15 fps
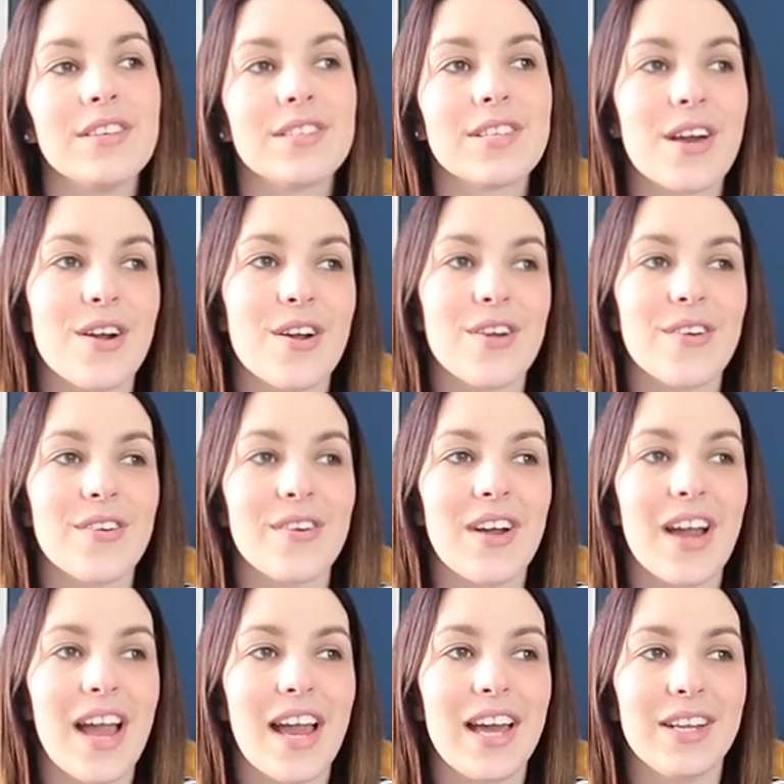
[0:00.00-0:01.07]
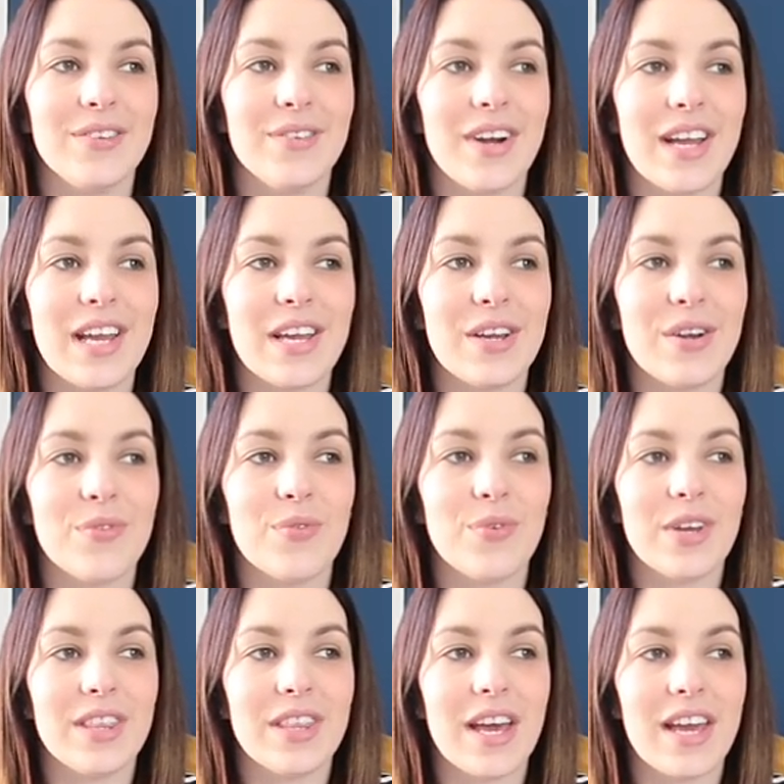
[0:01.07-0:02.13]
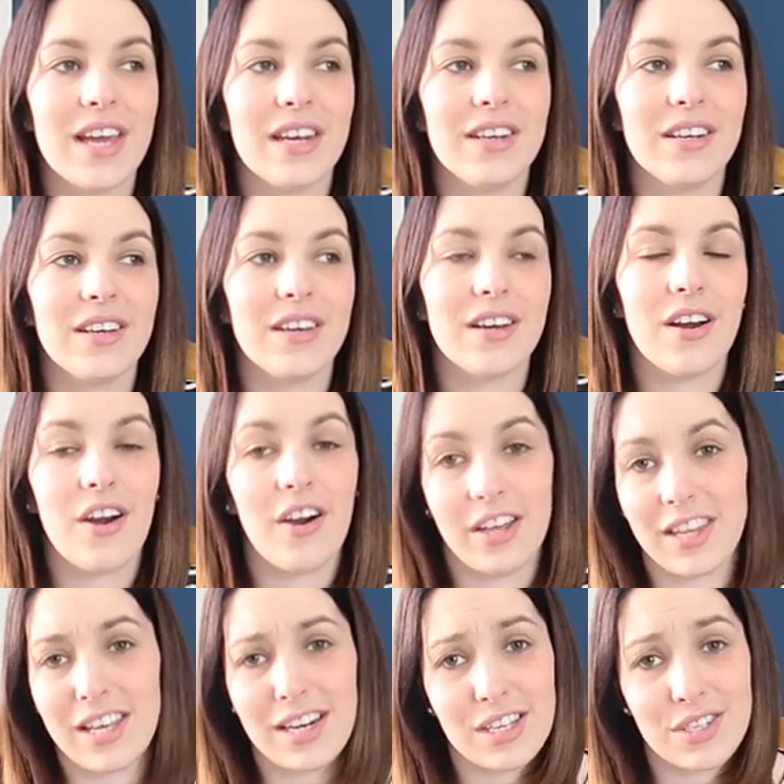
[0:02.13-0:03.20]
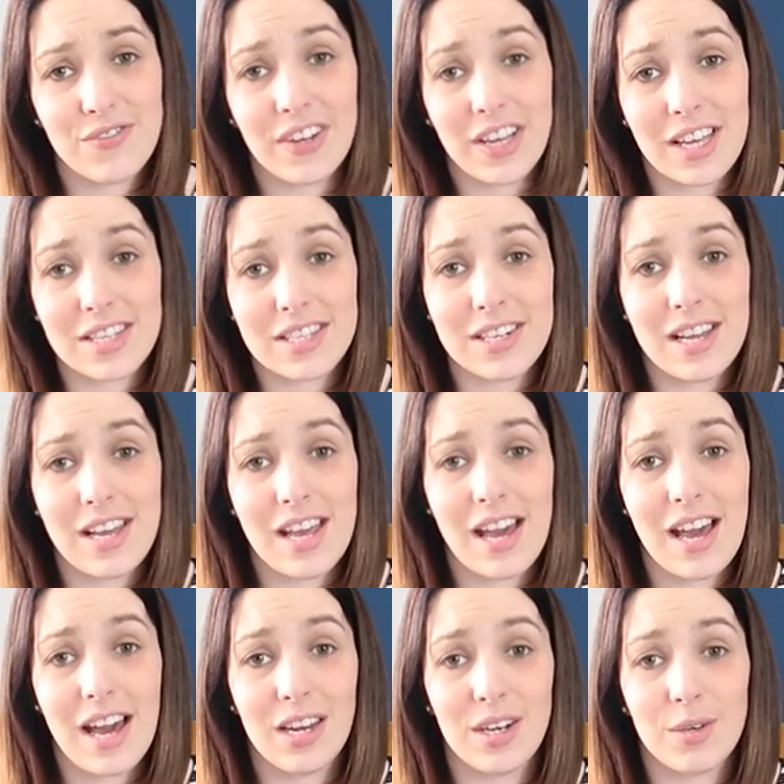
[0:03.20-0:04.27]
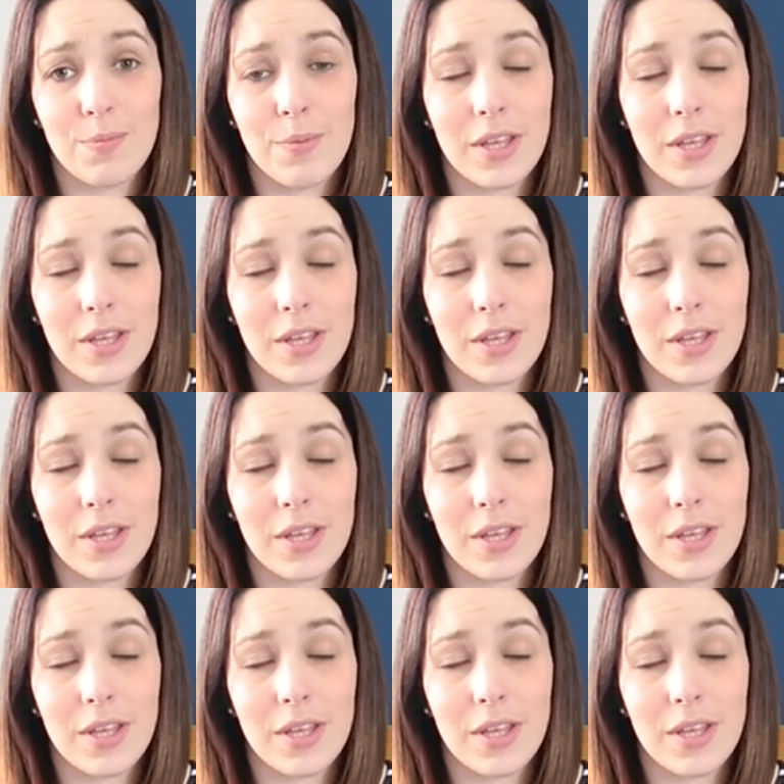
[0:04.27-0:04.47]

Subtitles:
So anyway, I then asked for gas and air and